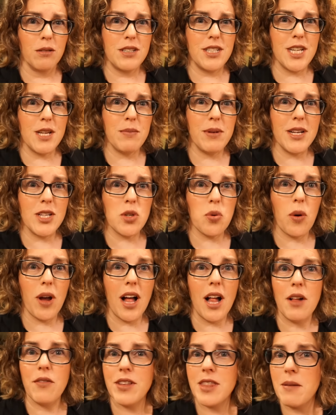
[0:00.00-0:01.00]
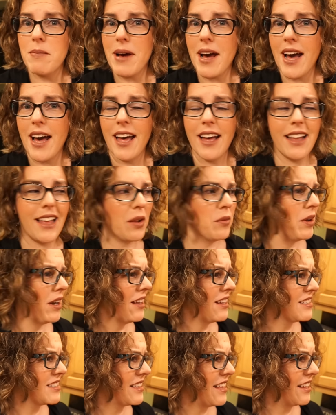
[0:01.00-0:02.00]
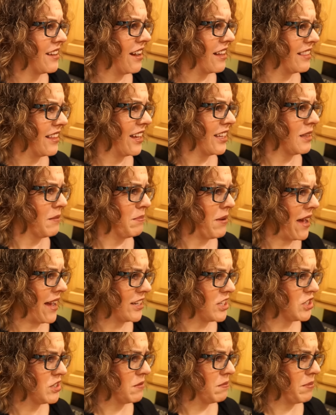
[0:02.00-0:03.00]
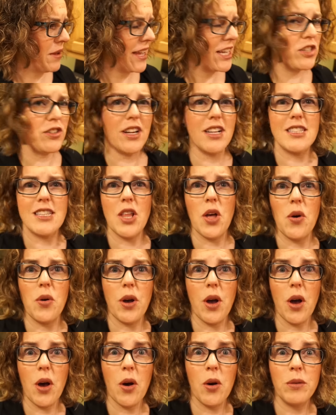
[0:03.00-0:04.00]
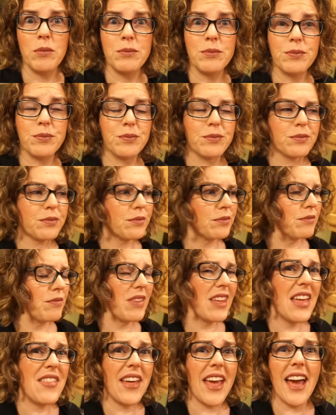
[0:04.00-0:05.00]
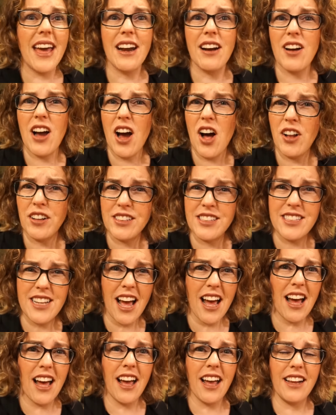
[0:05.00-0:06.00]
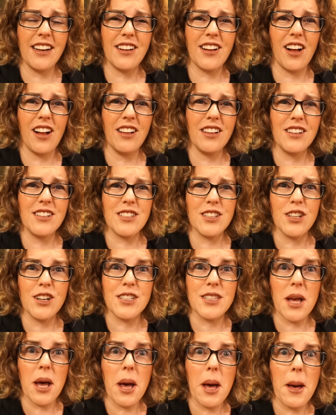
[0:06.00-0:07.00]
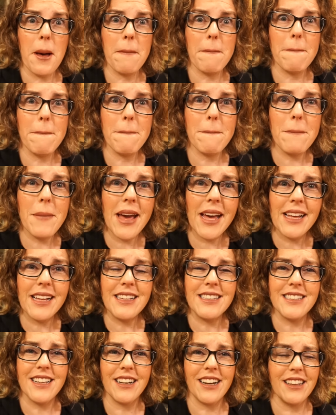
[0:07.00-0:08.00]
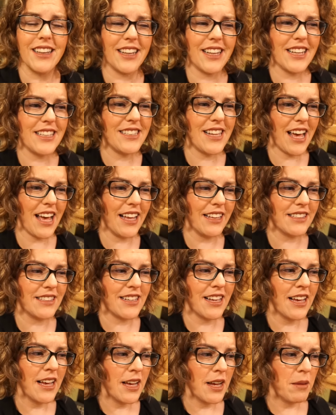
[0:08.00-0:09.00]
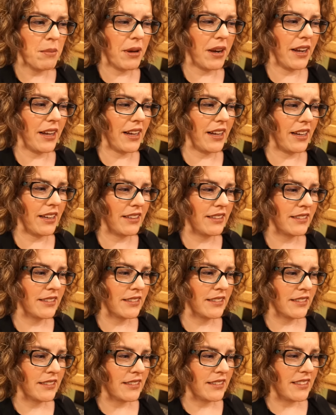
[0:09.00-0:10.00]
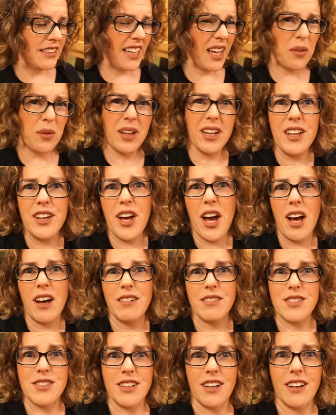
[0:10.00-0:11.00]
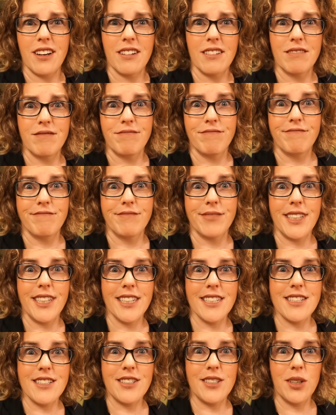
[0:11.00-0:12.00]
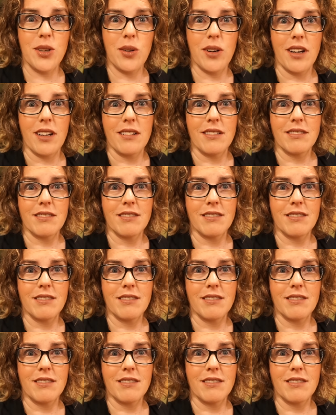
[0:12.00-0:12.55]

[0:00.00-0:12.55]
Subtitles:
TB12 in the back. And what else did they got? They got the Patriots logo, and they had it all dyed colors. It looks amazing on the kids' heads. But, we didn't go, so we didn't do it.